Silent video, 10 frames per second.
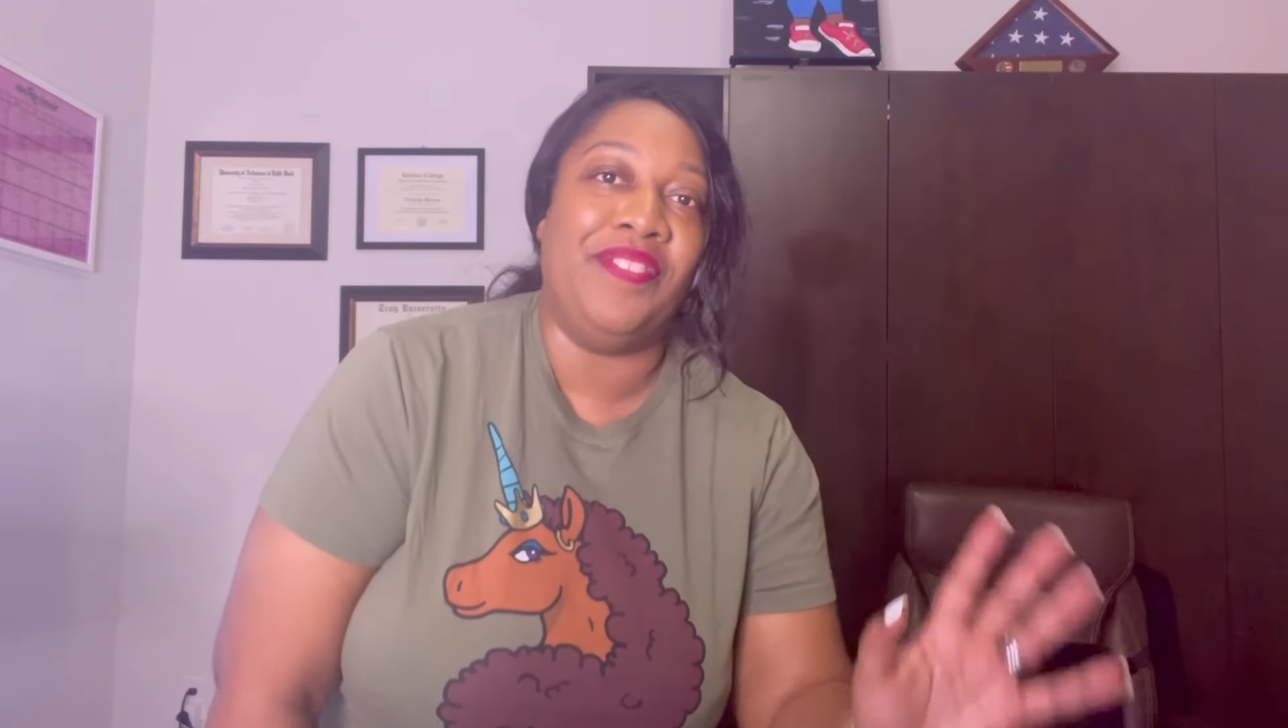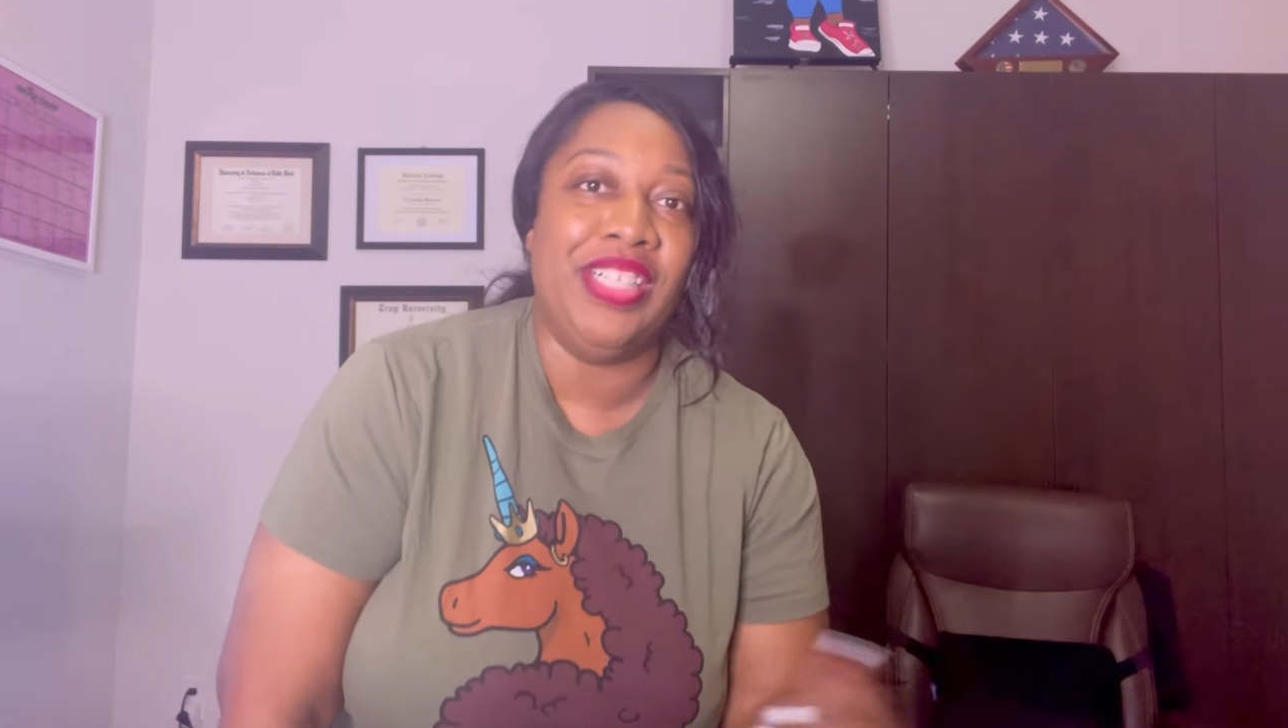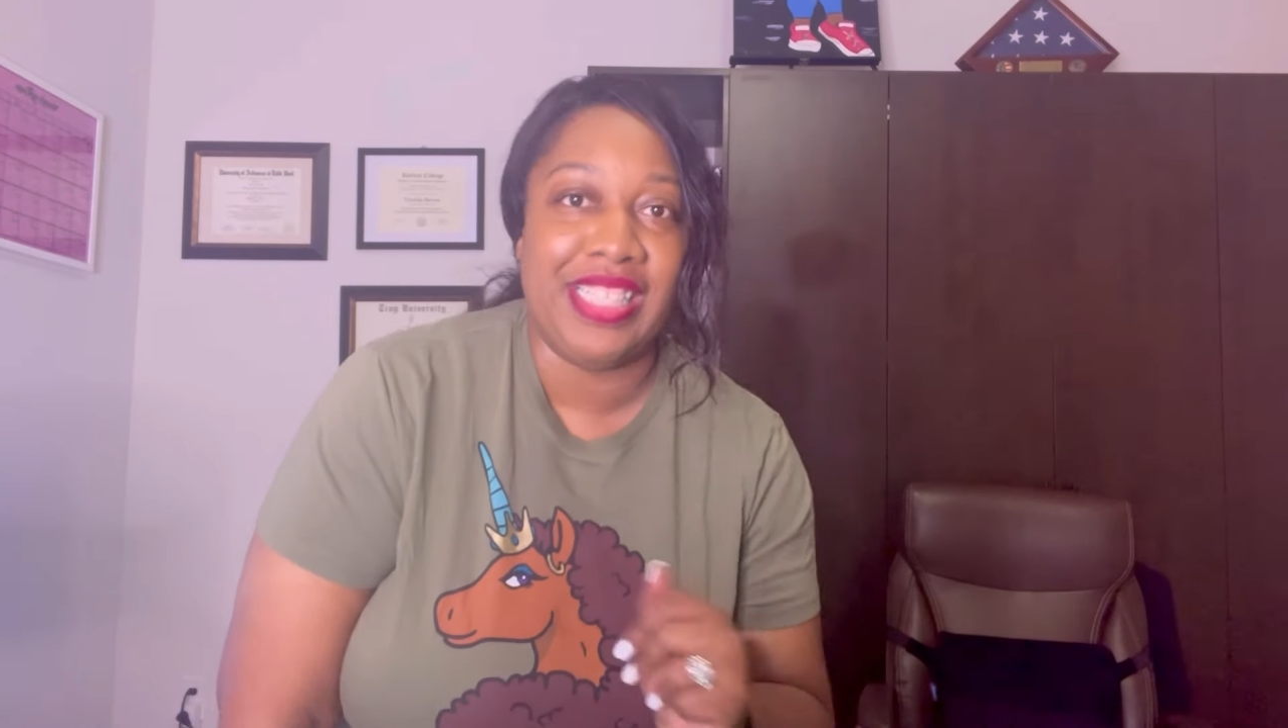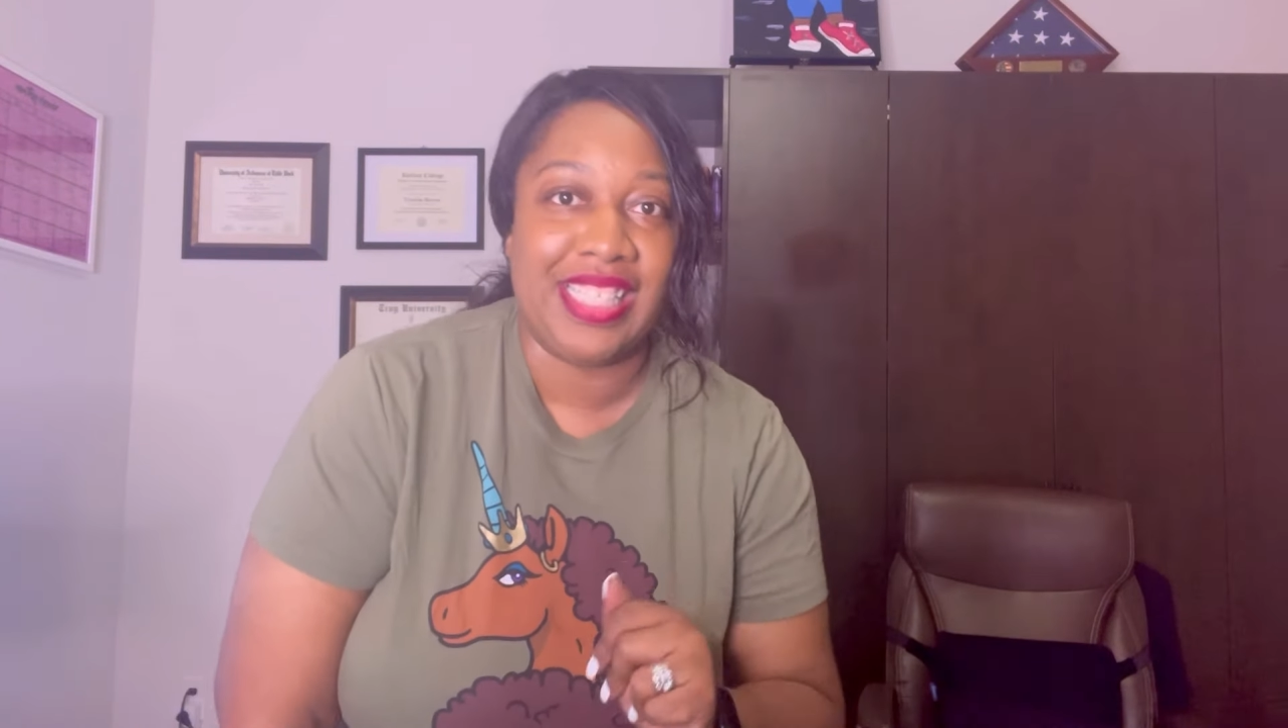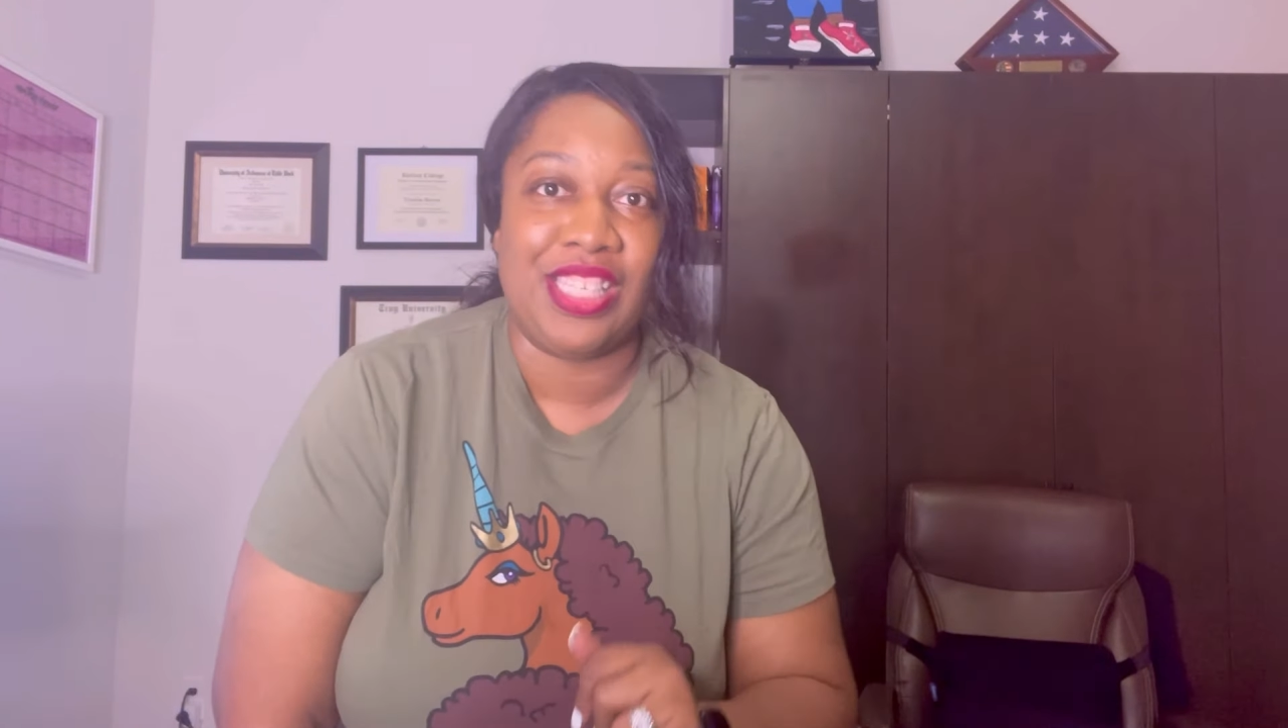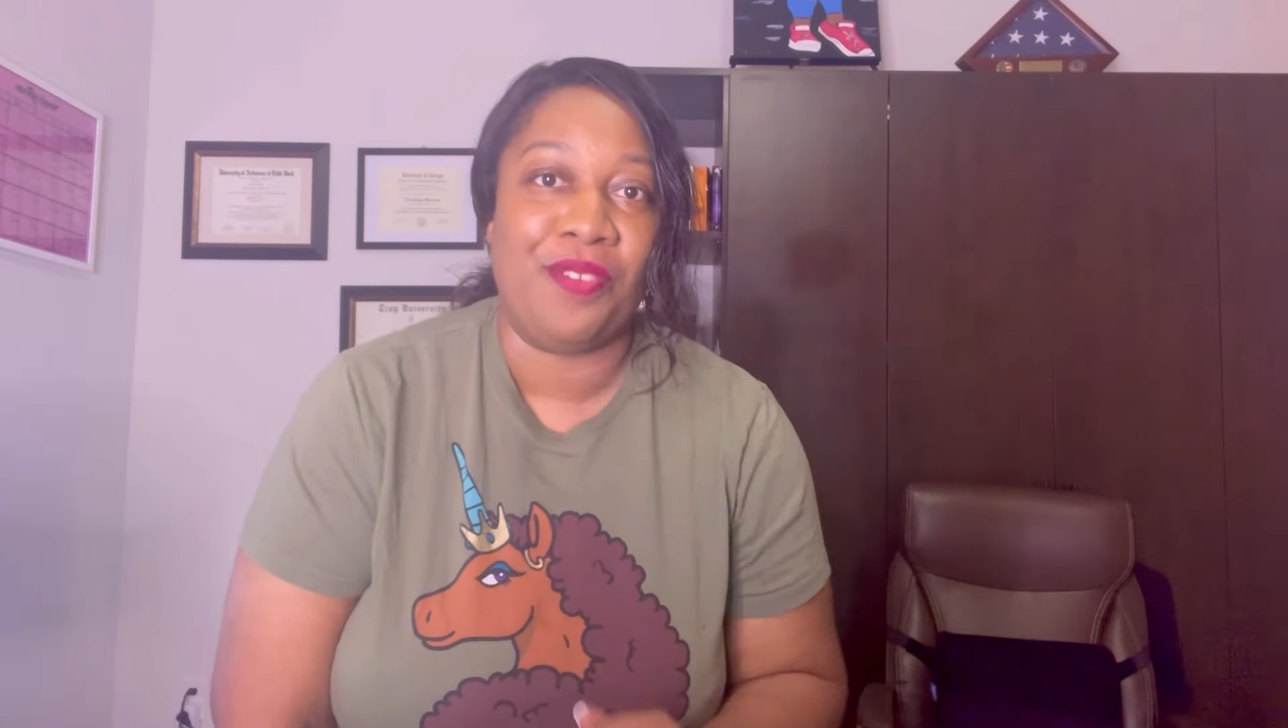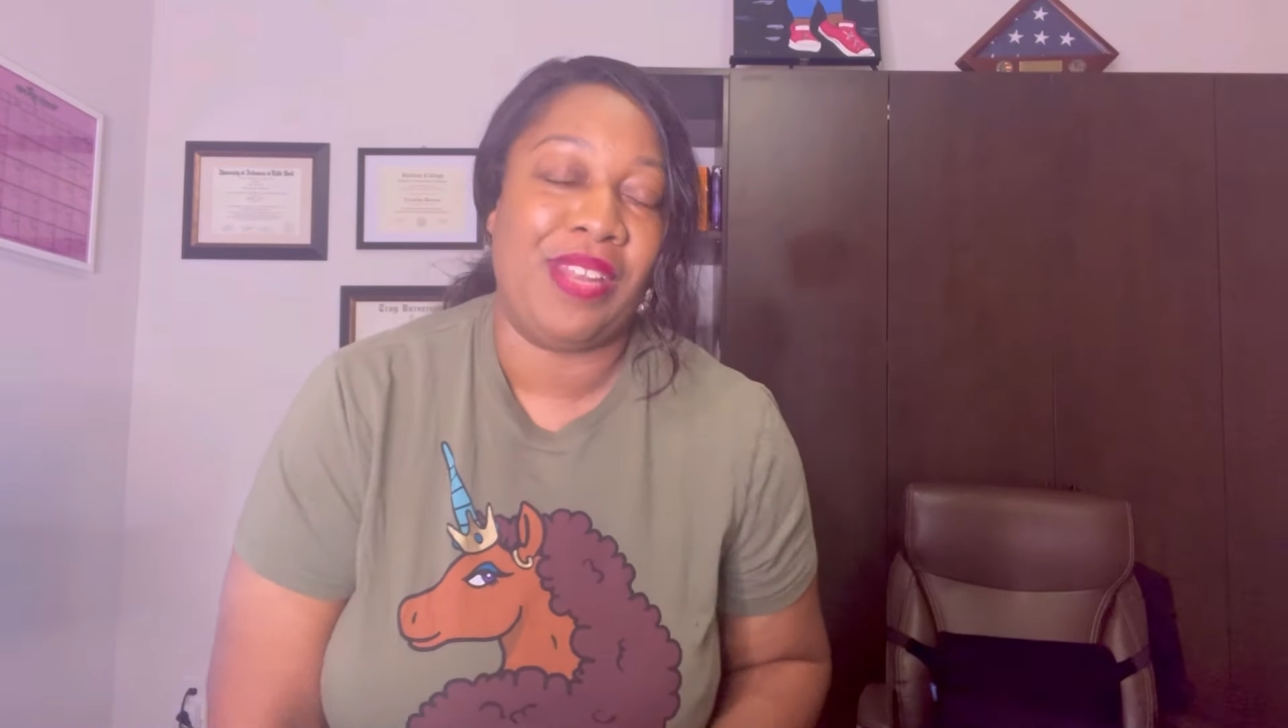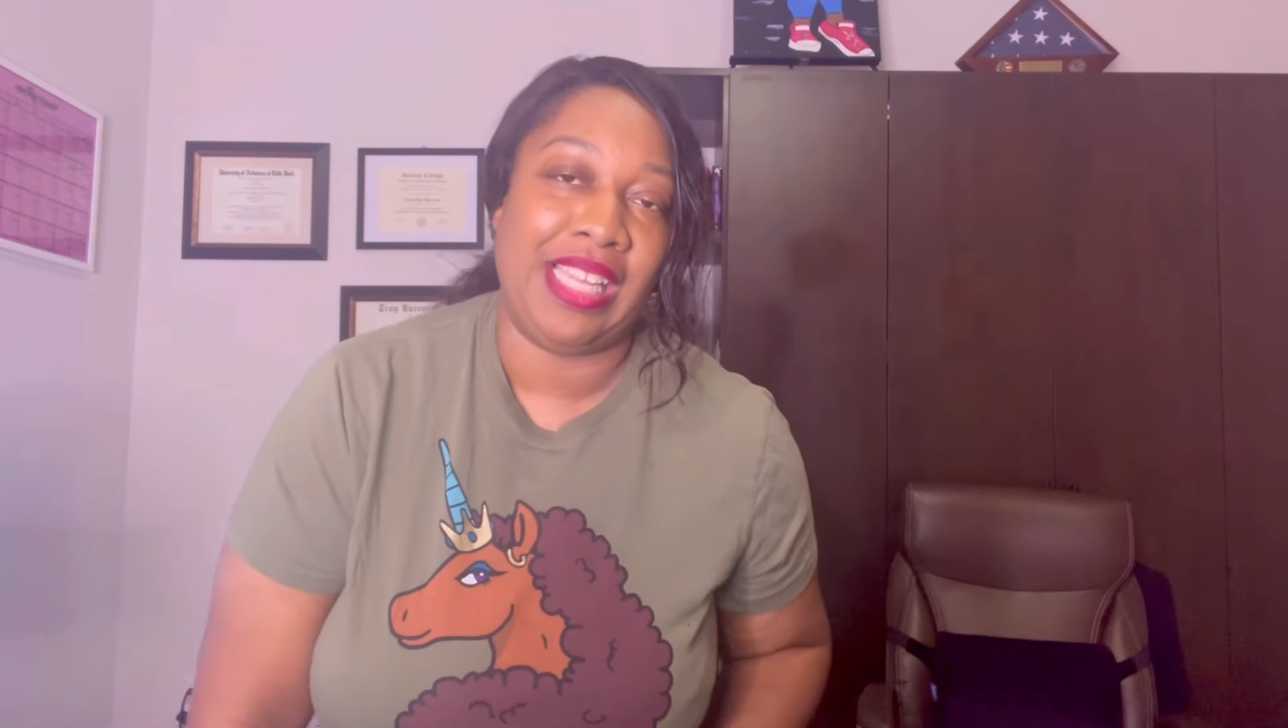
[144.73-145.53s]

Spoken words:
fun stuff,